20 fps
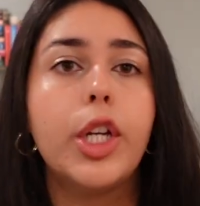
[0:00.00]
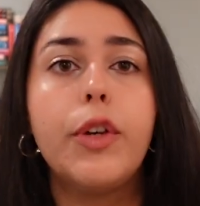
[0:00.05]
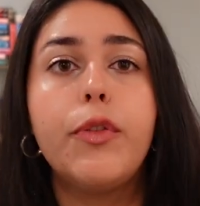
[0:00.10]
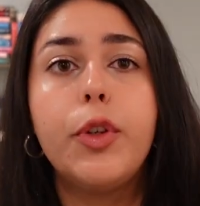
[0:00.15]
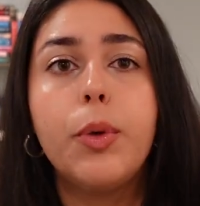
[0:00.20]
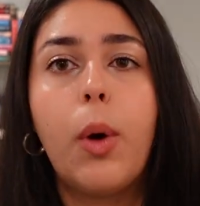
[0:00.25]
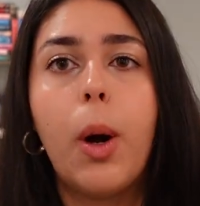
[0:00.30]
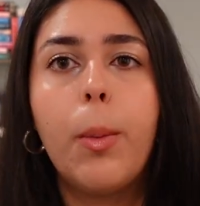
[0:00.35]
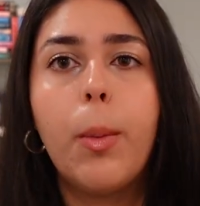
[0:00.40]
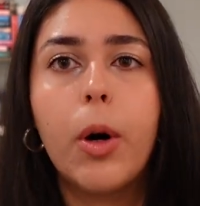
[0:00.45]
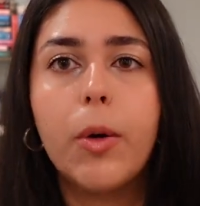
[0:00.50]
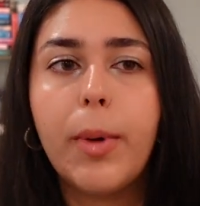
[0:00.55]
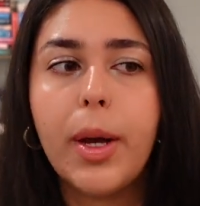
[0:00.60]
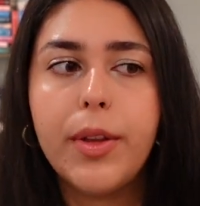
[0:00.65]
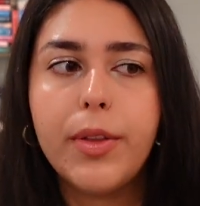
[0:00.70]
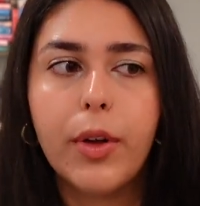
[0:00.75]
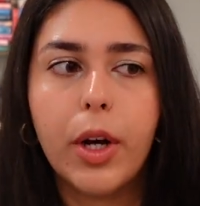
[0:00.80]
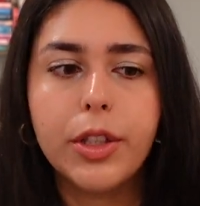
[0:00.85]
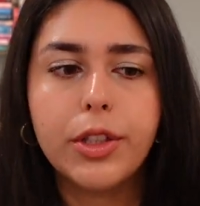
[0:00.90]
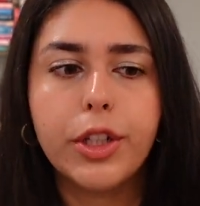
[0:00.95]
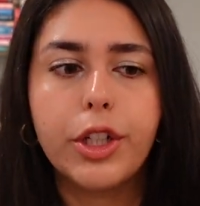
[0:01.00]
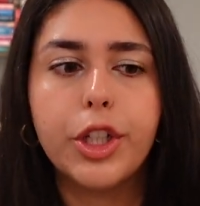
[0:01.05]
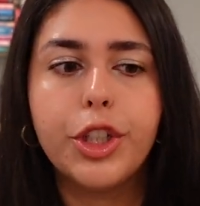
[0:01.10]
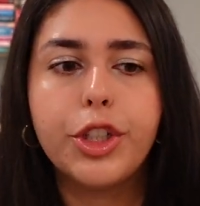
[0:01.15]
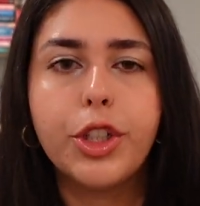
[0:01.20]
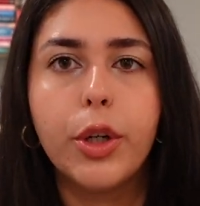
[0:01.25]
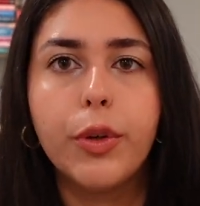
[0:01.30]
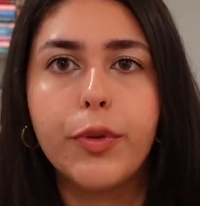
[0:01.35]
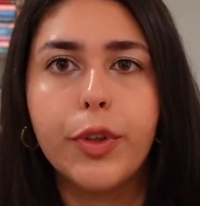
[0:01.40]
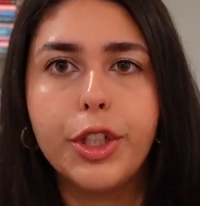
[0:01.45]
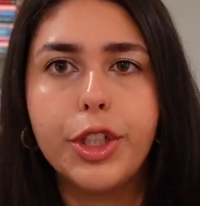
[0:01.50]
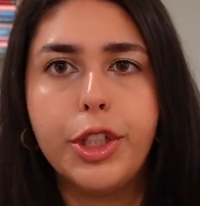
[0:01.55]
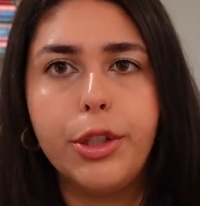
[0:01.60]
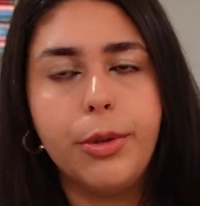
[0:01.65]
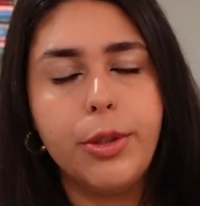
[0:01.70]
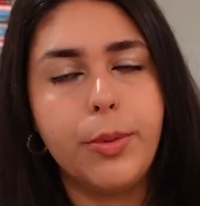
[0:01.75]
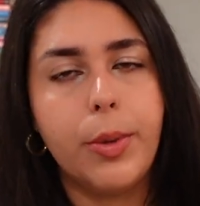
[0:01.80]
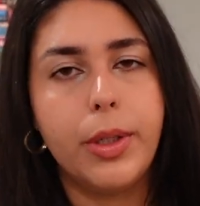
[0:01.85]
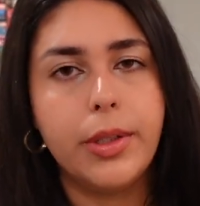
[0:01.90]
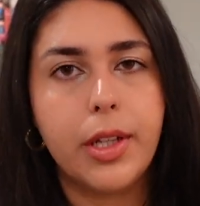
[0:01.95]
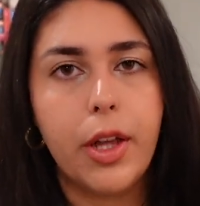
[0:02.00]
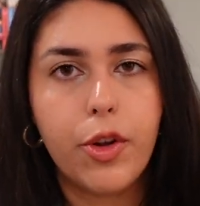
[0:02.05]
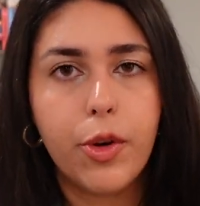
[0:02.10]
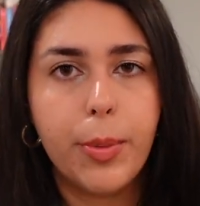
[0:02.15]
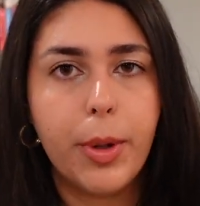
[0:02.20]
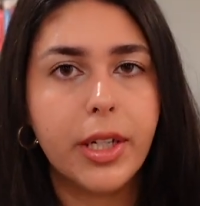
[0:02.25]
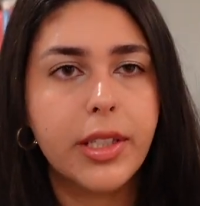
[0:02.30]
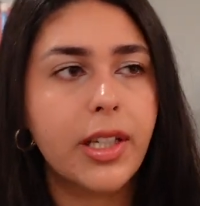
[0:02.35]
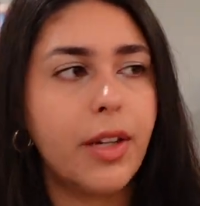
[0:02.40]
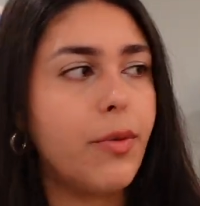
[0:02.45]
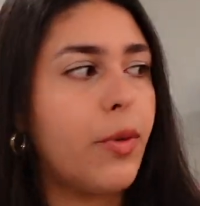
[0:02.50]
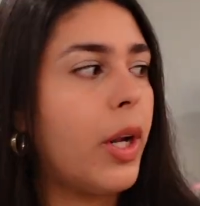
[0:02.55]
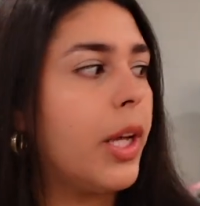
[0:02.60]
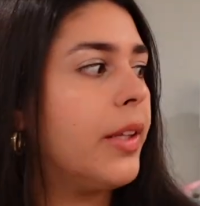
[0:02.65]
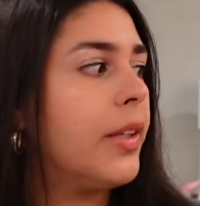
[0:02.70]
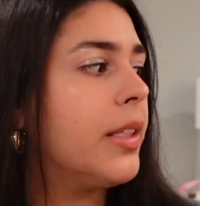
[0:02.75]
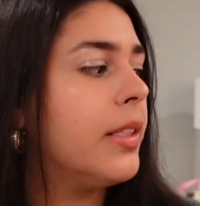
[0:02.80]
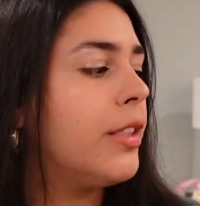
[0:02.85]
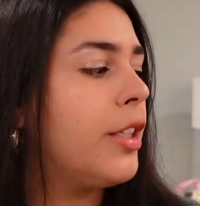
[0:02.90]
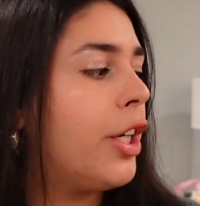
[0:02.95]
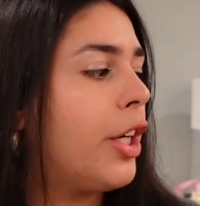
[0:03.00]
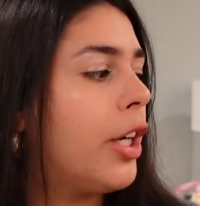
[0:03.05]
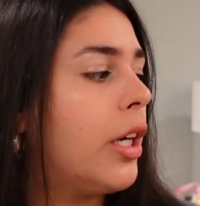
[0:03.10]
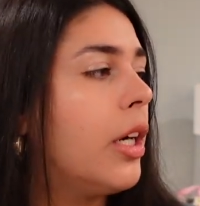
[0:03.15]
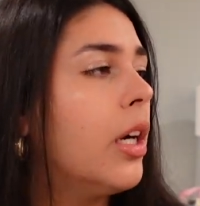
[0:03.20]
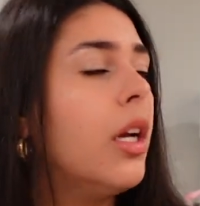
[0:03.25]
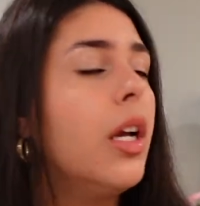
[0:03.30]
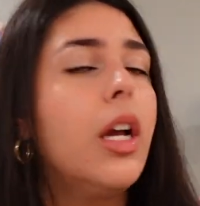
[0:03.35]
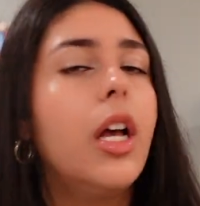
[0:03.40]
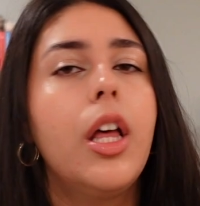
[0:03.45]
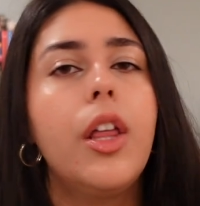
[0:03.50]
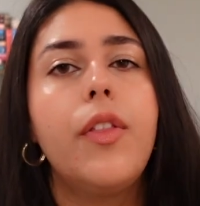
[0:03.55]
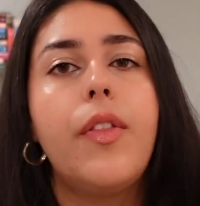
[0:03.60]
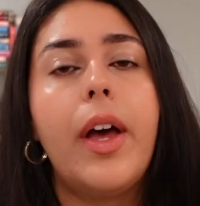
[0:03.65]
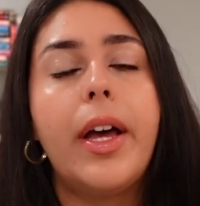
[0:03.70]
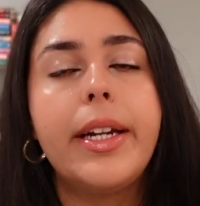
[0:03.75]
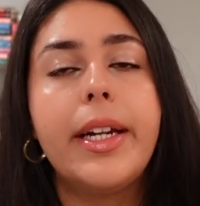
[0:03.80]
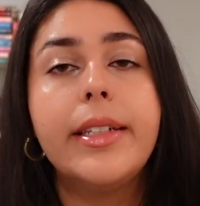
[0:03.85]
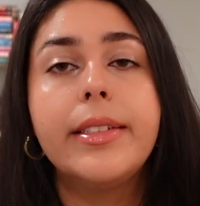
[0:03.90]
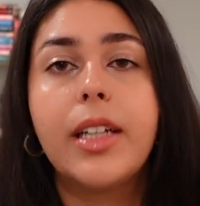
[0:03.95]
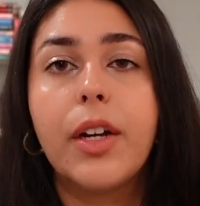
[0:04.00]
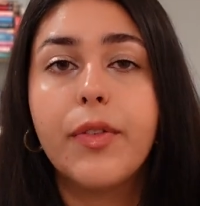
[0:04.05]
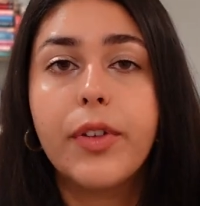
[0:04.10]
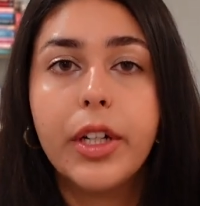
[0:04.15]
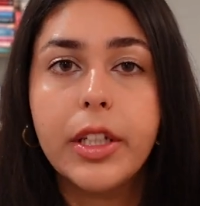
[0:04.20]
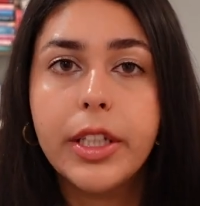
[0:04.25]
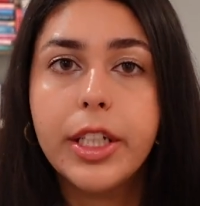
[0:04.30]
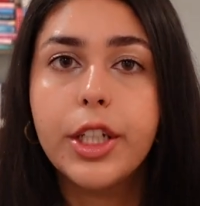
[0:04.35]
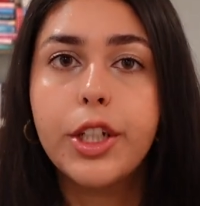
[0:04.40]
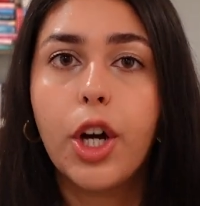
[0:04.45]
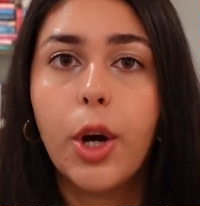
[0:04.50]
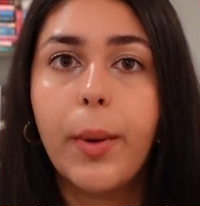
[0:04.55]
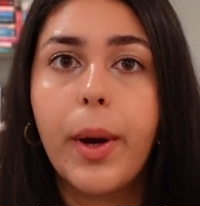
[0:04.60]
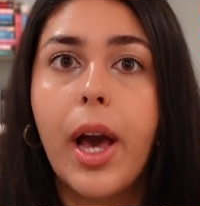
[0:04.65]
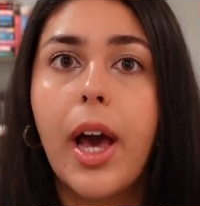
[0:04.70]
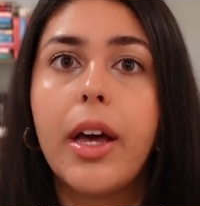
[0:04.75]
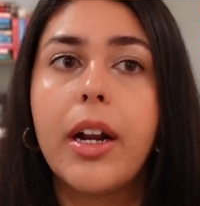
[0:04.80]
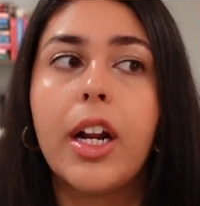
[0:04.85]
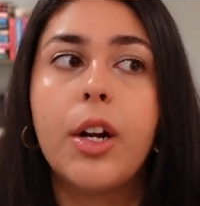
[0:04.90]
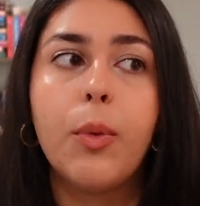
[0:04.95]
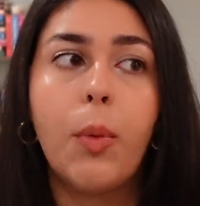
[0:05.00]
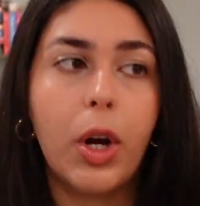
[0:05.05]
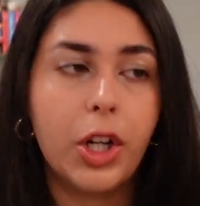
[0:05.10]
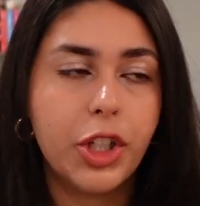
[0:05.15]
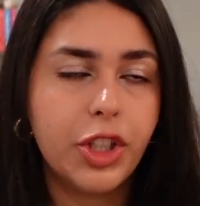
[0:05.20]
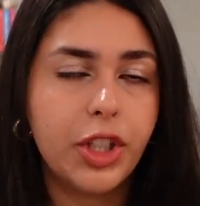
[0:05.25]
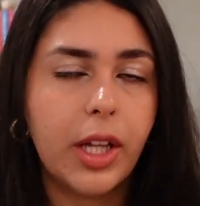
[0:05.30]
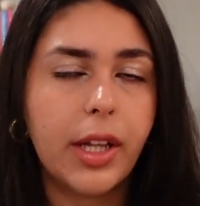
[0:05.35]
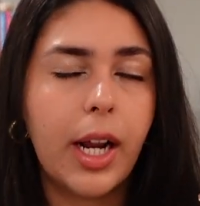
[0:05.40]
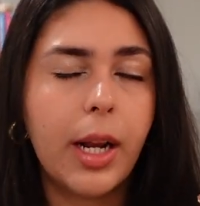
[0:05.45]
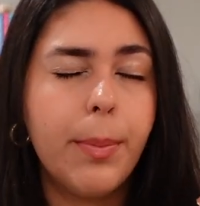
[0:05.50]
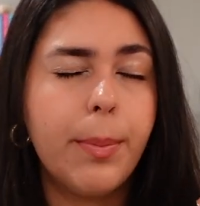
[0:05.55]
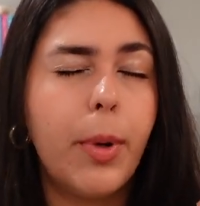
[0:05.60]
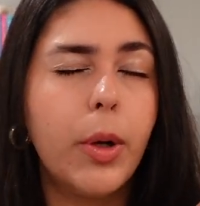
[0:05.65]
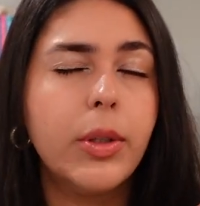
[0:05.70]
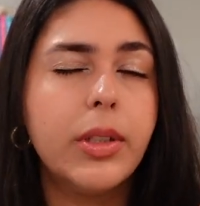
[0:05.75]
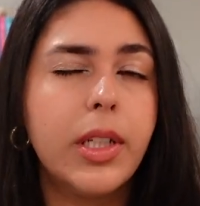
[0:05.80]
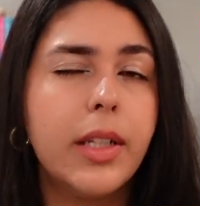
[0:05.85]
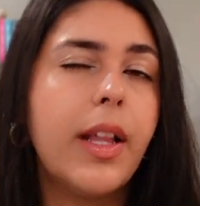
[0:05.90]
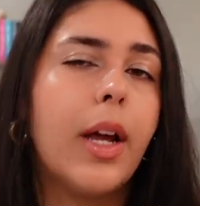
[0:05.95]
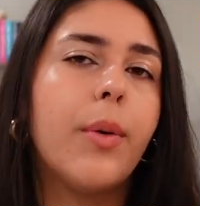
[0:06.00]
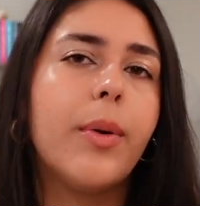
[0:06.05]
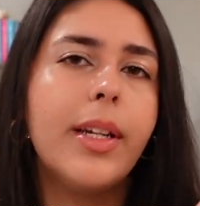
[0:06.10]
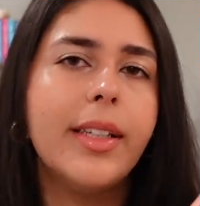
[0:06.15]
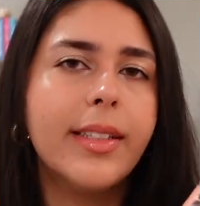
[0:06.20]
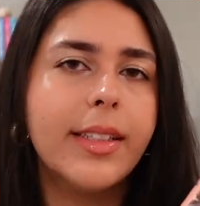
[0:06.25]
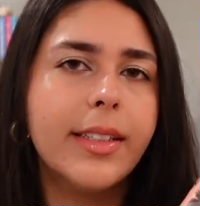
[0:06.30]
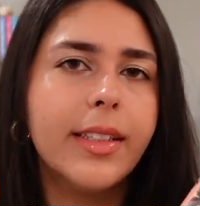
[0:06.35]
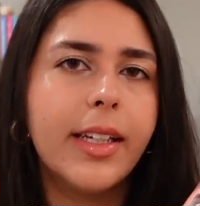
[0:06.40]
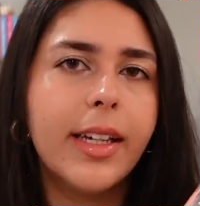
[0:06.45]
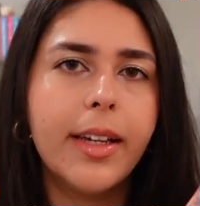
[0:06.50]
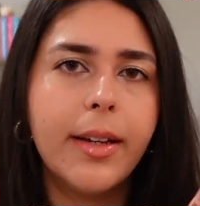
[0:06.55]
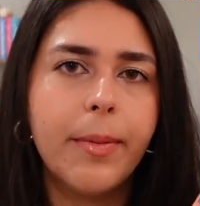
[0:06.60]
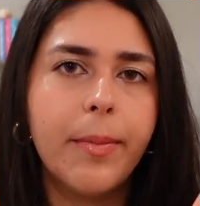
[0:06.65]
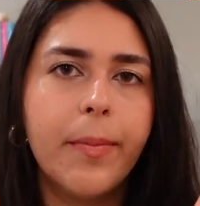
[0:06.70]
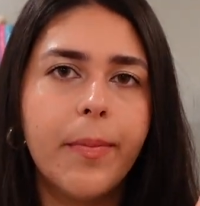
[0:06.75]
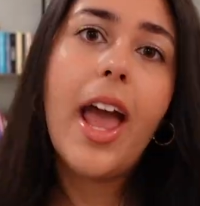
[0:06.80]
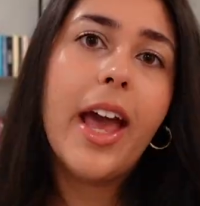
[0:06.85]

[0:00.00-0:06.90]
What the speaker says: So if you want more of my thoughts on A Chauffeur 2 as well as other books I've read this year, then definitely go ahead and watch that. I posted that recently.